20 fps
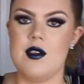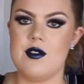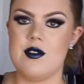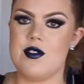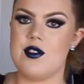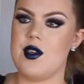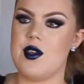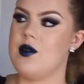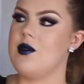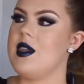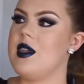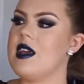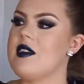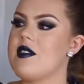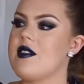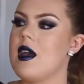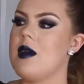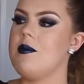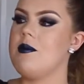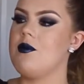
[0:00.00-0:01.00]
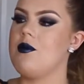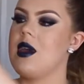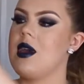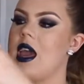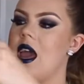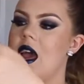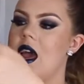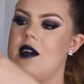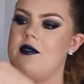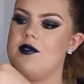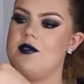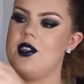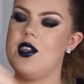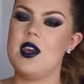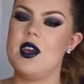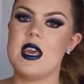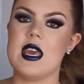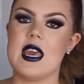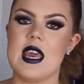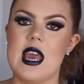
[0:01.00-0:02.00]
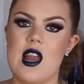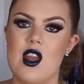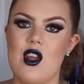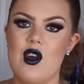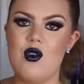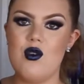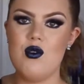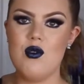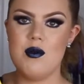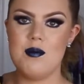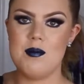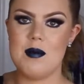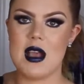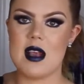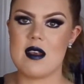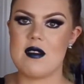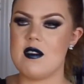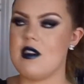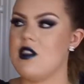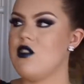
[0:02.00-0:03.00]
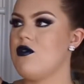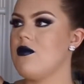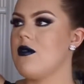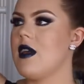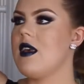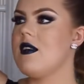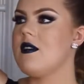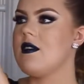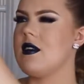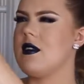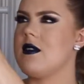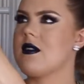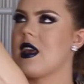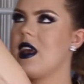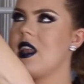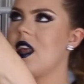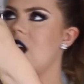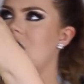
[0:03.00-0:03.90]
So next up we have the yellow maxi dress. It's kind